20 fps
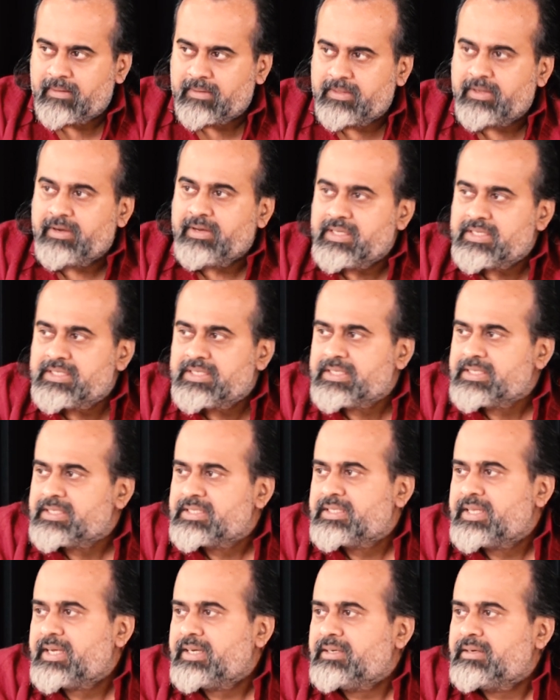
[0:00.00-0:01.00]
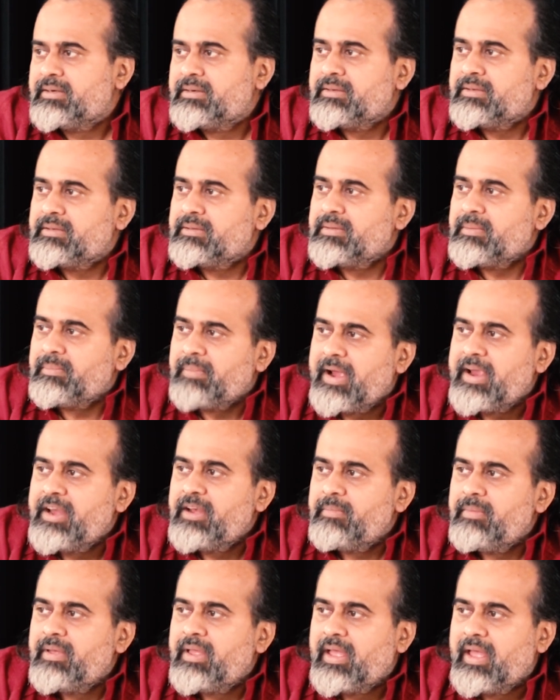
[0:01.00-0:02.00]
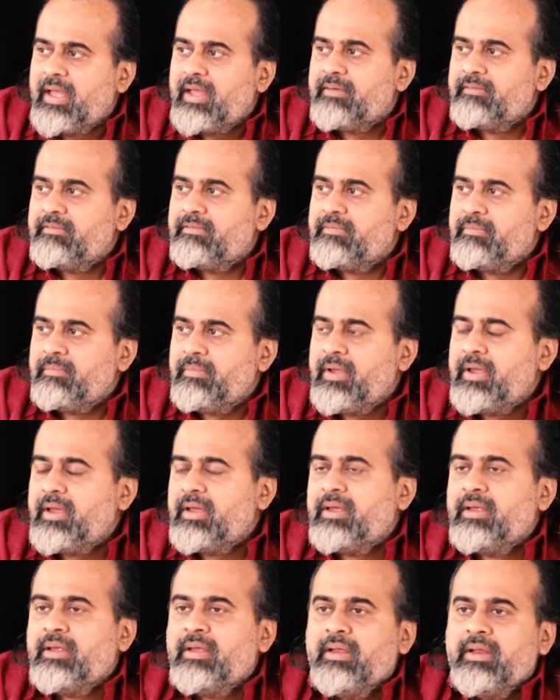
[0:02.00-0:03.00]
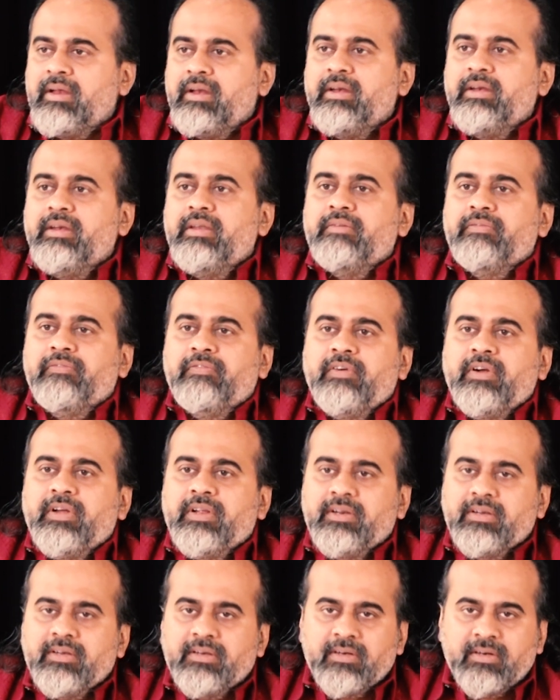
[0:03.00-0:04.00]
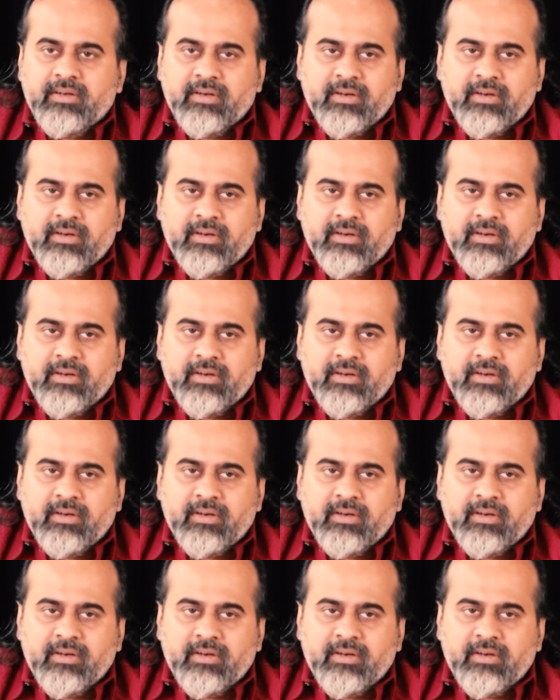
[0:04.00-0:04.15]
The reasons that the mind may have may differ